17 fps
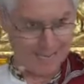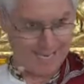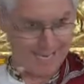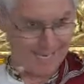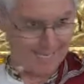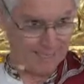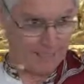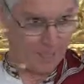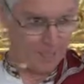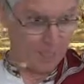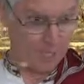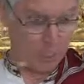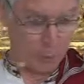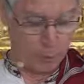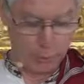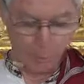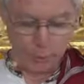sayings of the
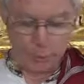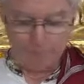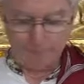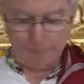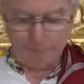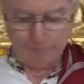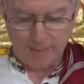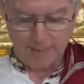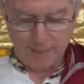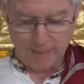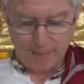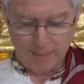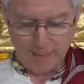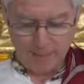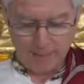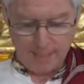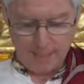elders.
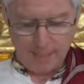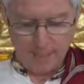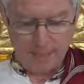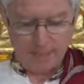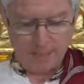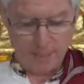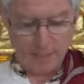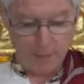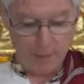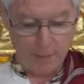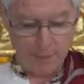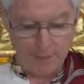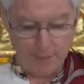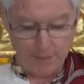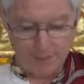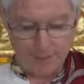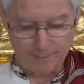And this is very
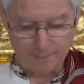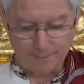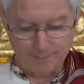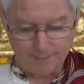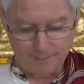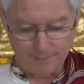pithy.